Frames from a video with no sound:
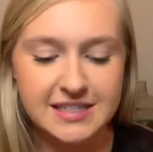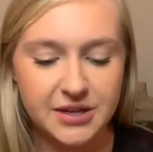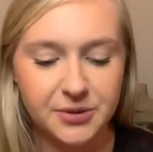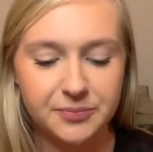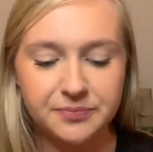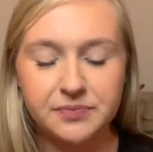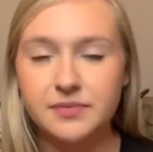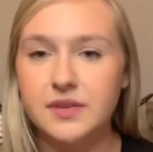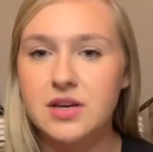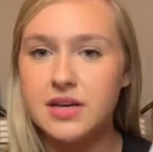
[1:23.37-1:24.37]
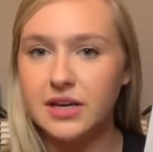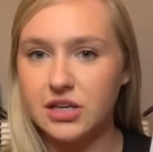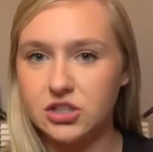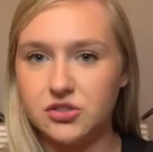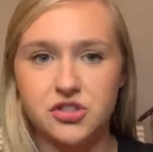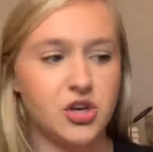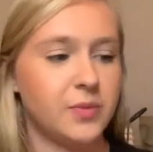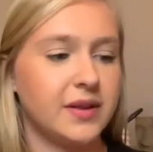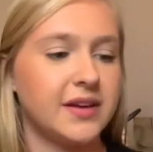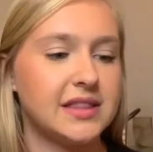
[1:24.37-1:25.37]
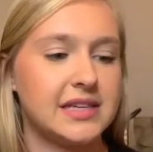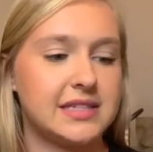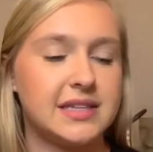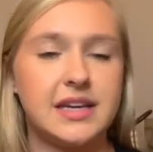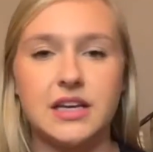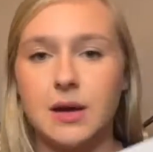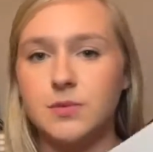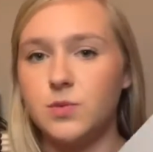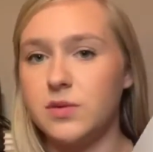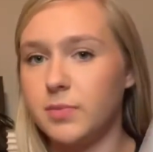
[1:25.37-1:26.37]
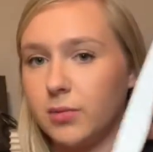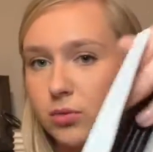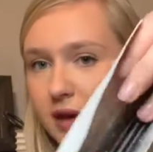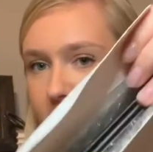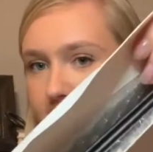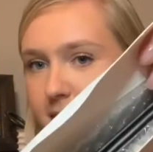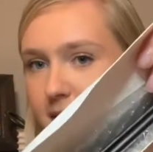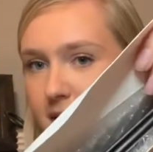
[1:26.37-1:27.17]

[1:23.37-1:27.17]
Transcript: So you just open it like this, and it comes with bubble wrap.